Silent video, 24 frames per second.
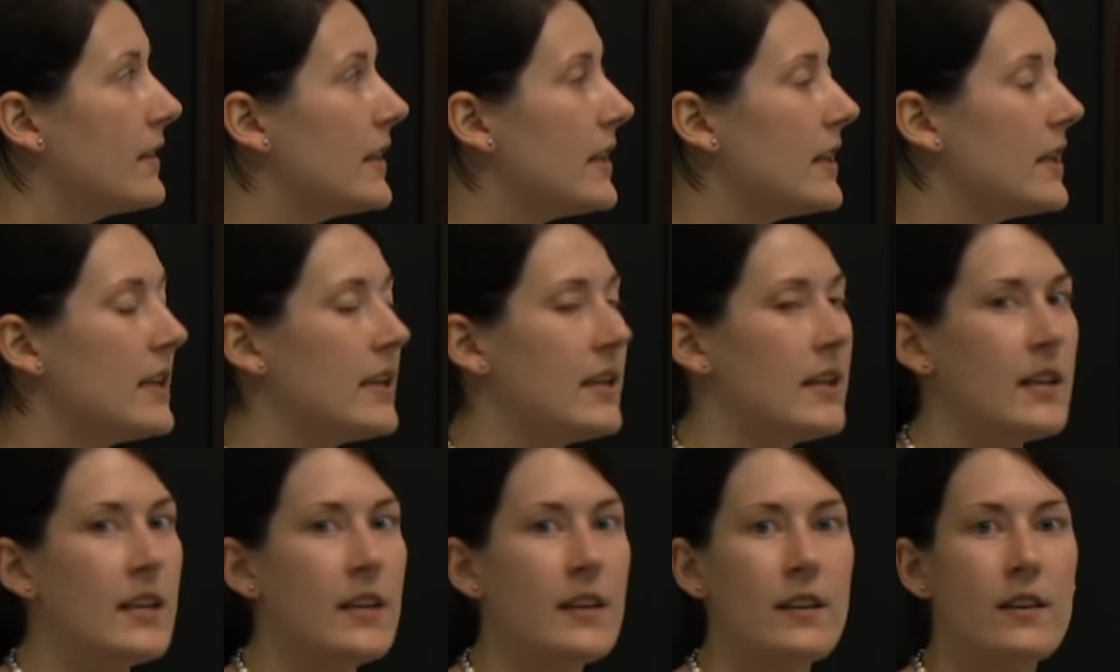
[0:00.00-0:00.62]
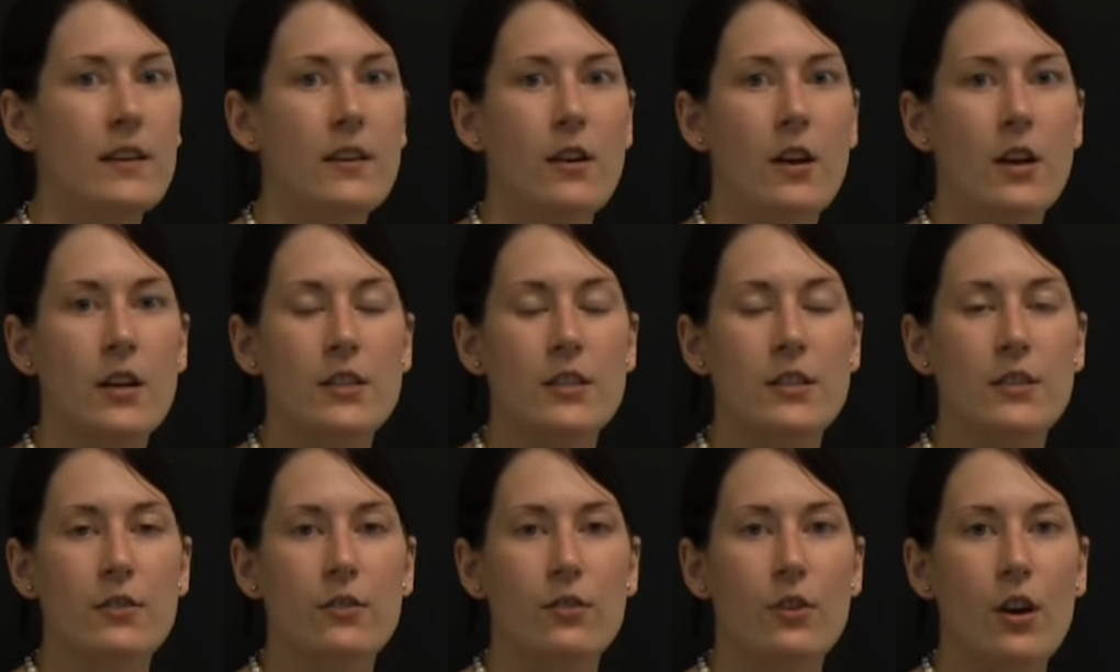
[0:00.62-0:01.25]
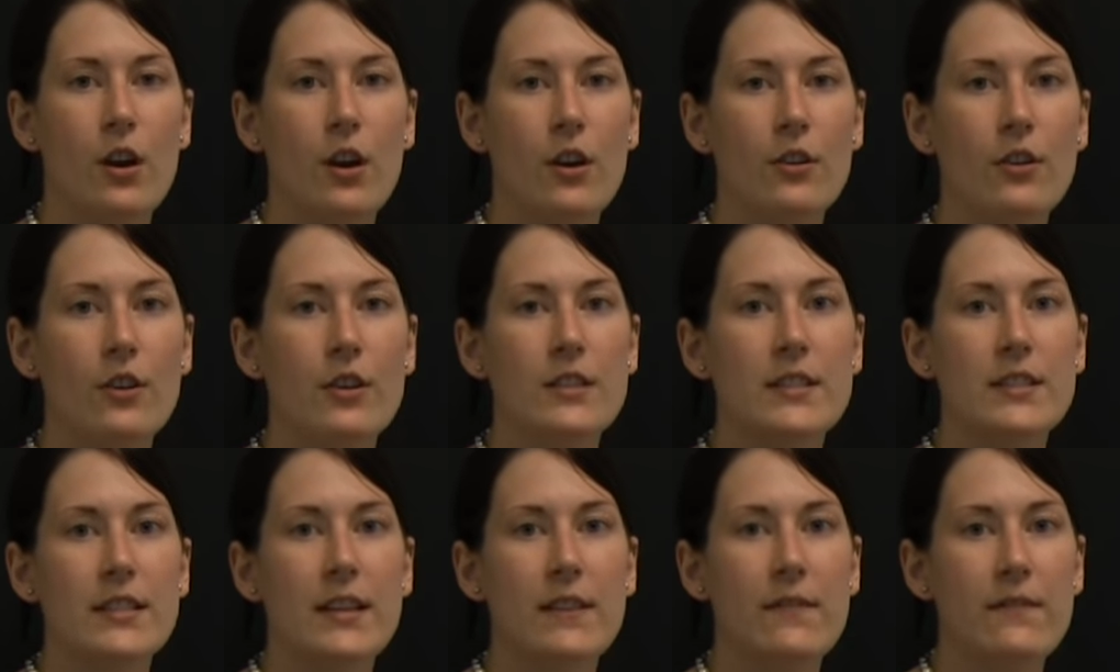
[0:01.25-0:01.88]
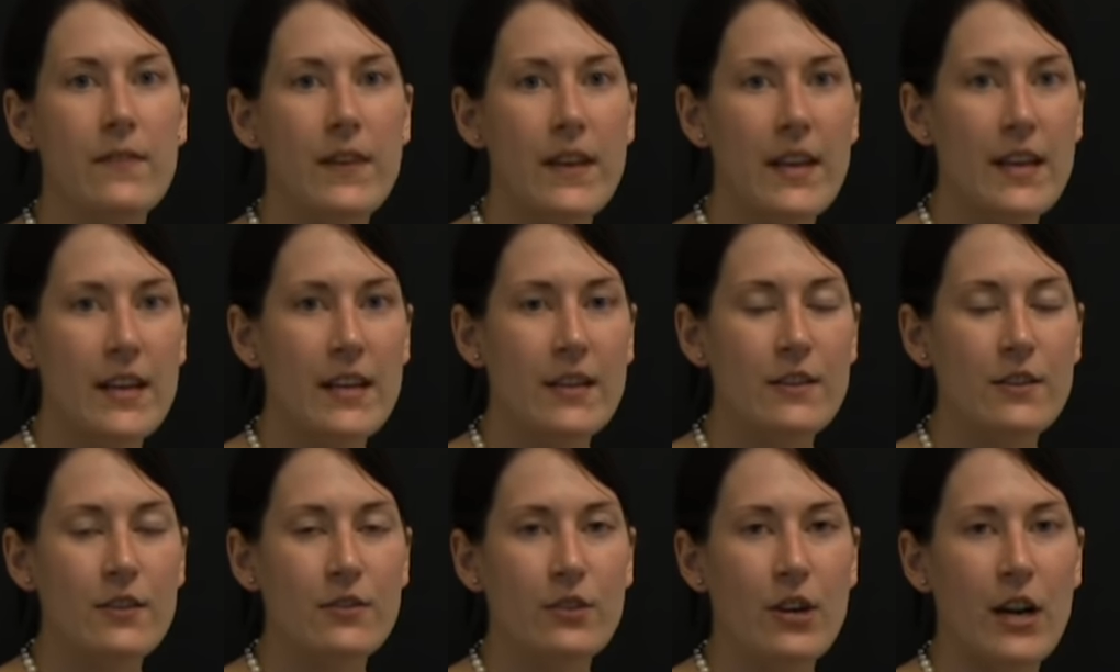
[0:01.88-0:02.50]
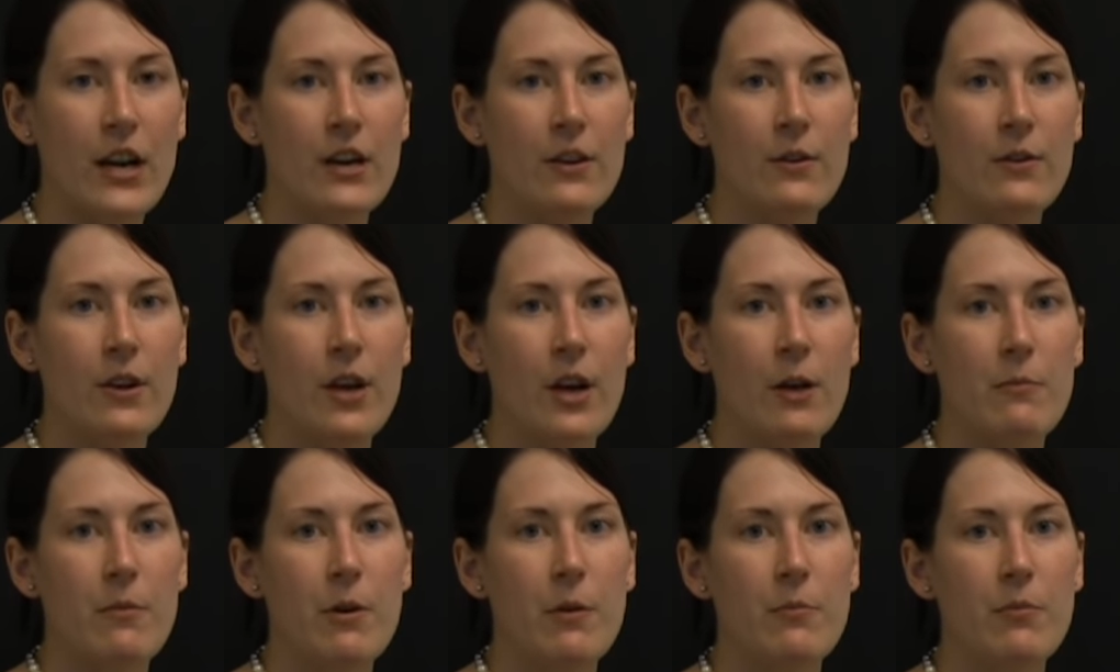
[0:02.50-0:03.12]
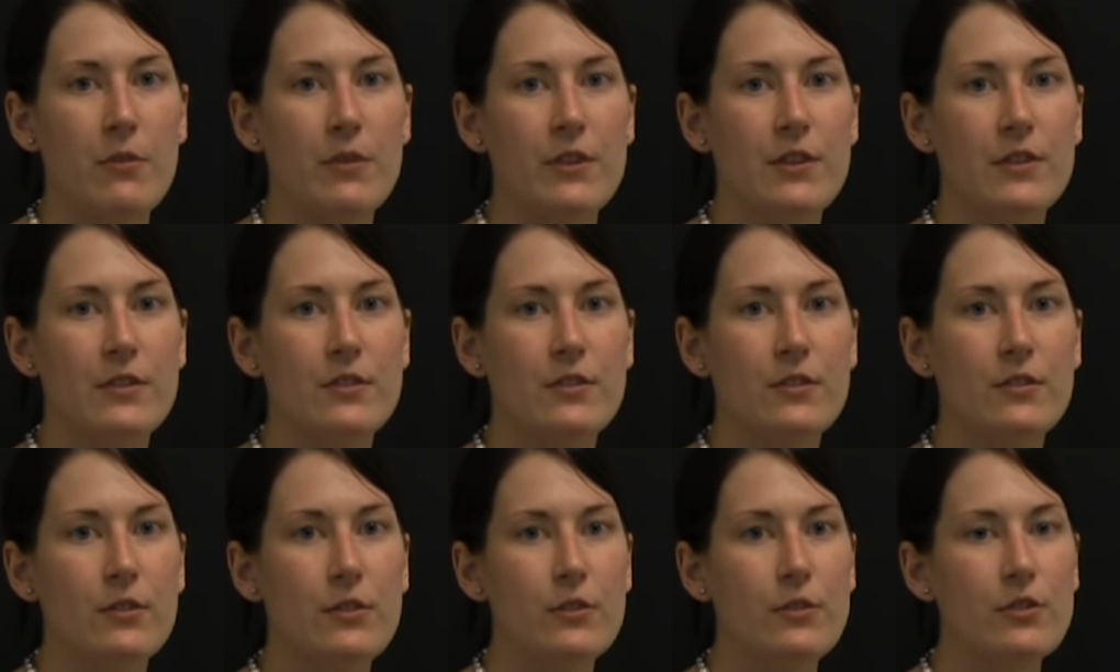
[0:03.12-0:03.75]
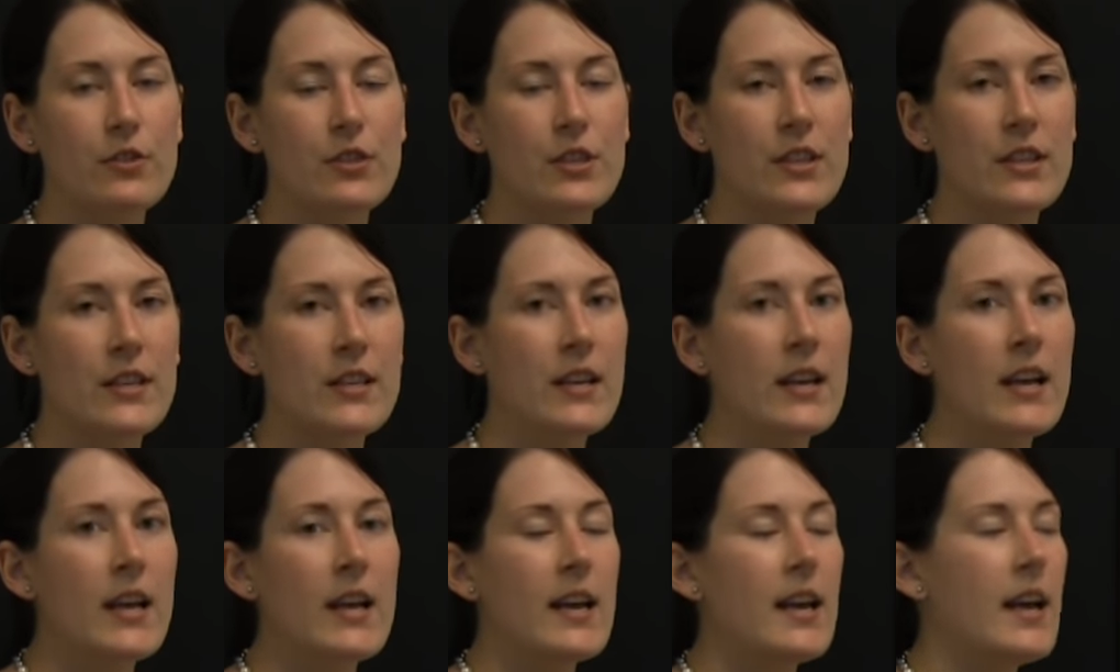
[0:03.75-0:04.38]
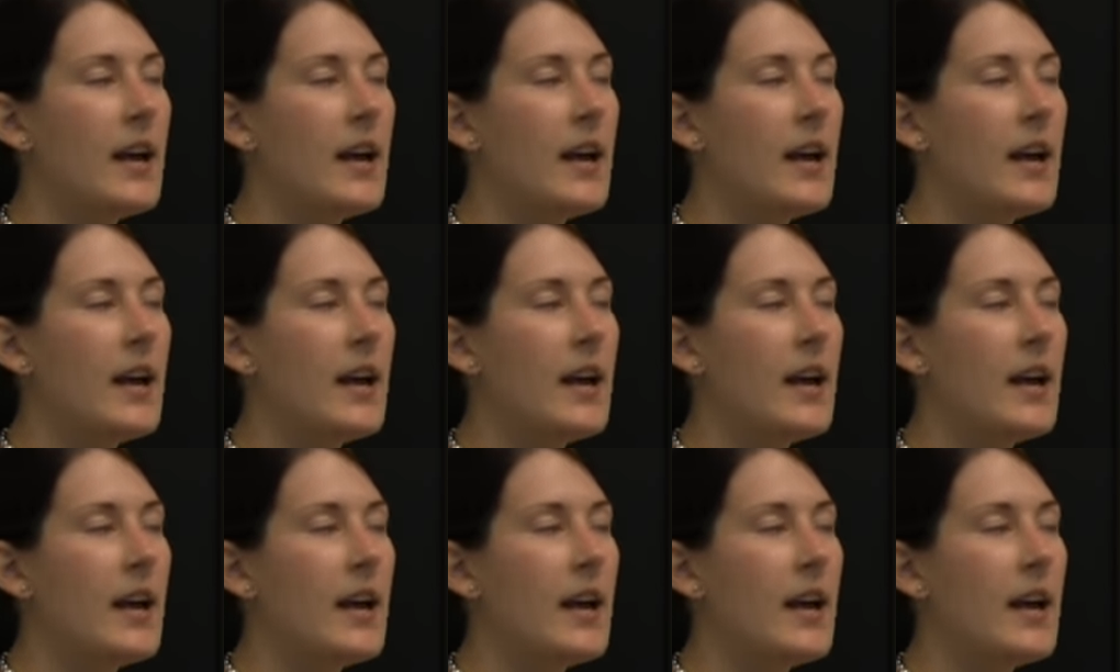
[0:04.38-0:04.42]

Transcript: the Continental Congress convened to try to come up with a solution.